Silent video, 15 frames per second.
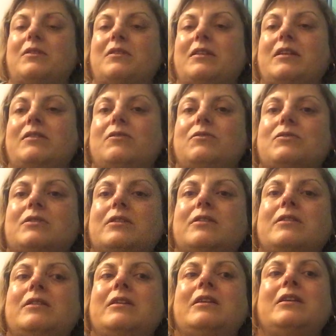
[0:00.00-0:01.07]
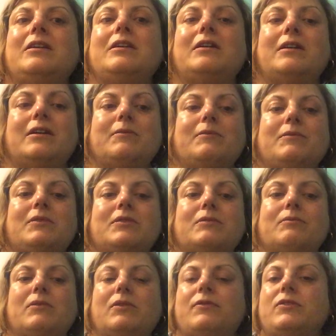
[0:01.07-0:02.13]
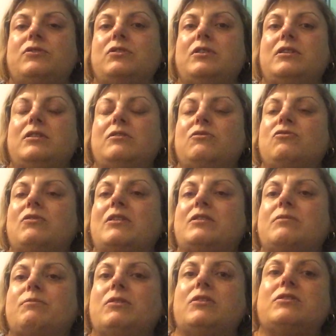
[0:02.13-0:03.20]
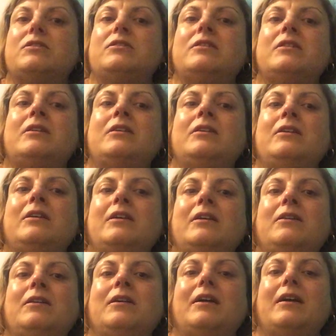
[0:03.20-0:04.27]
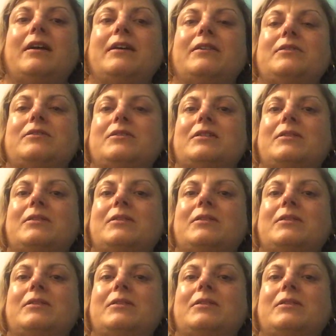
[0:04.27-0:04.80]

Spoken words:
getting looser. Because I'm more of a jean trousers person, and